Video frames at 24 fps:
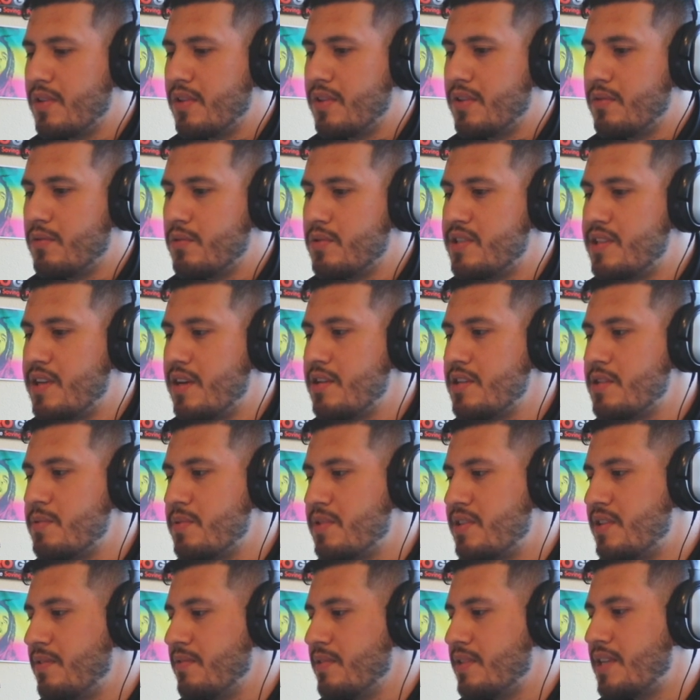was there a
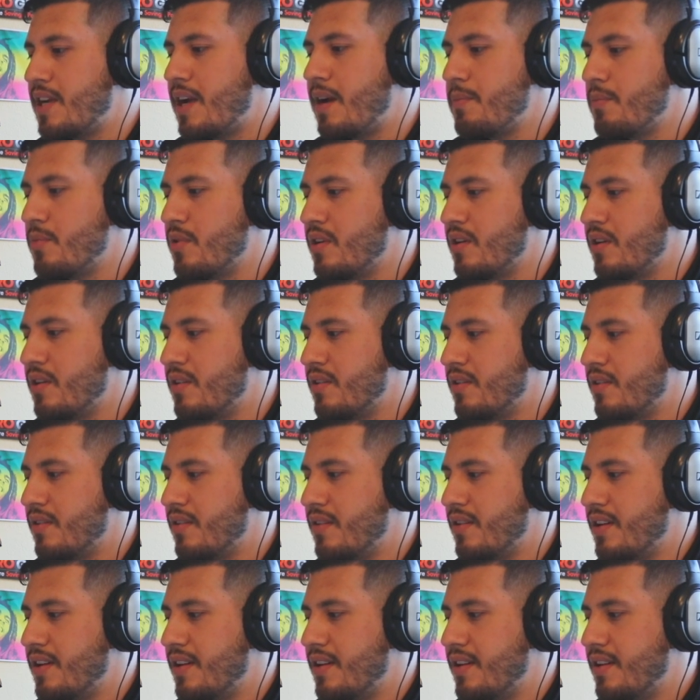specific time where
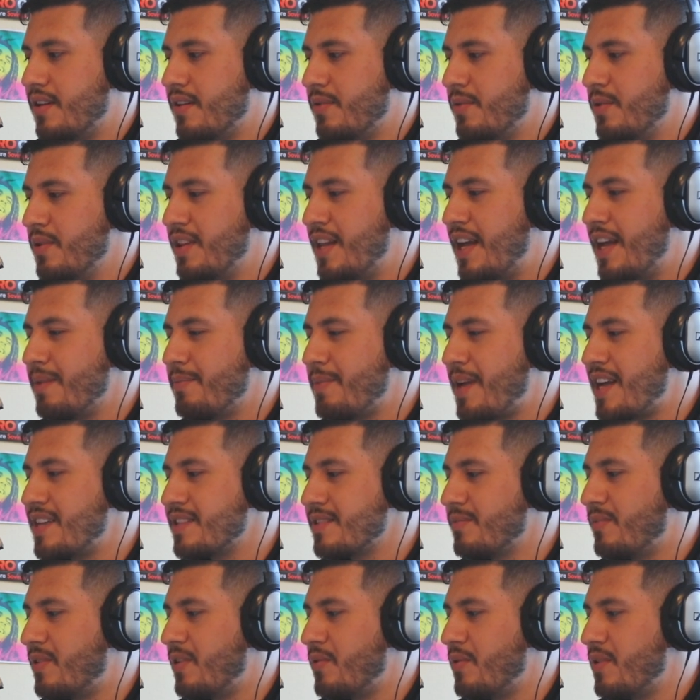like
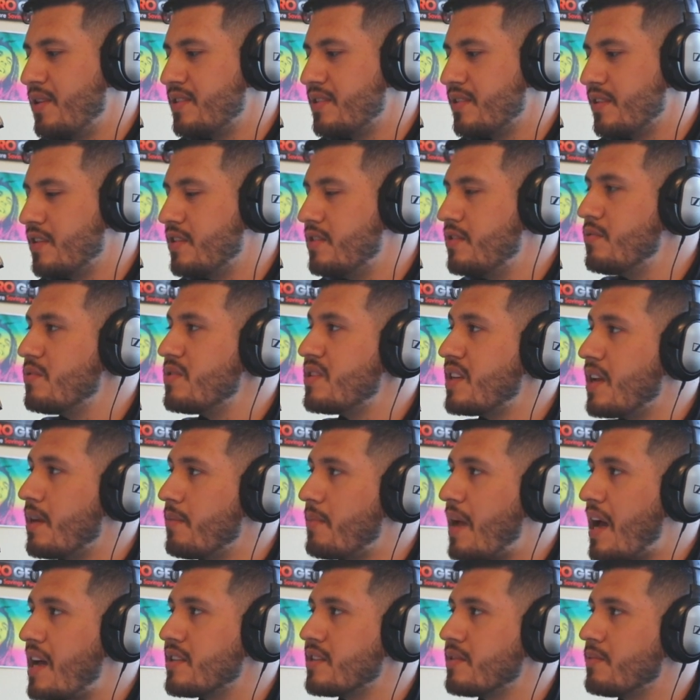basketball wasn't, because you were saying
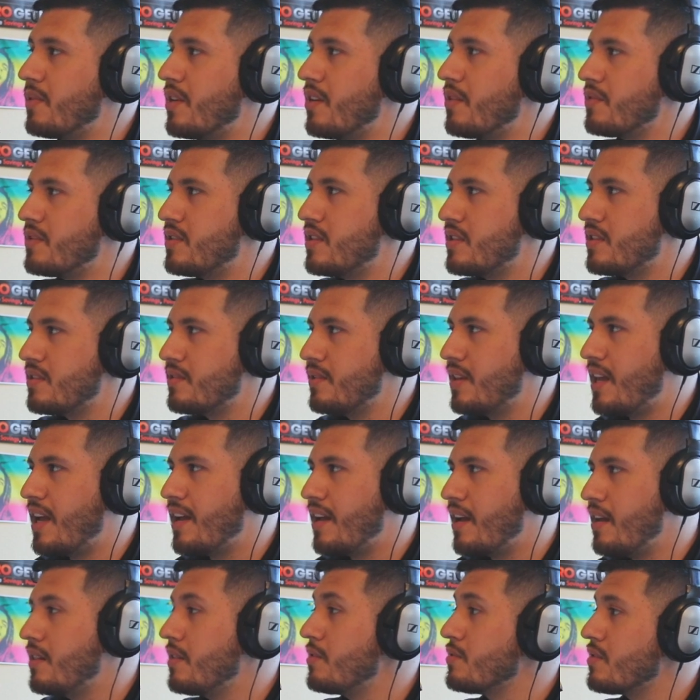basketball was just like
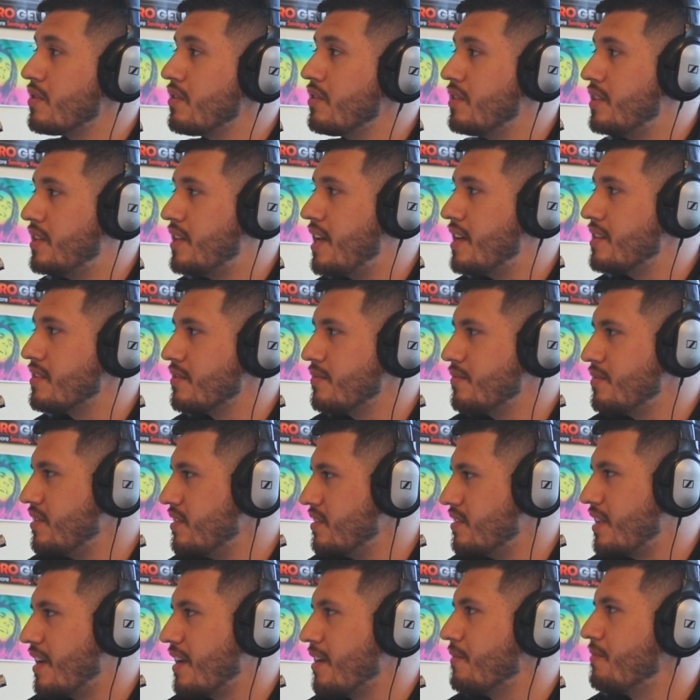in those early days it was
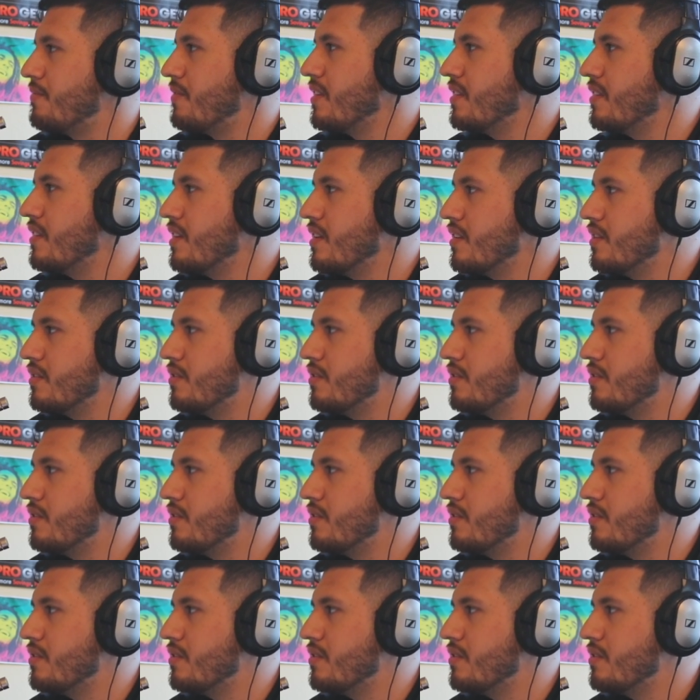just like a fun thing to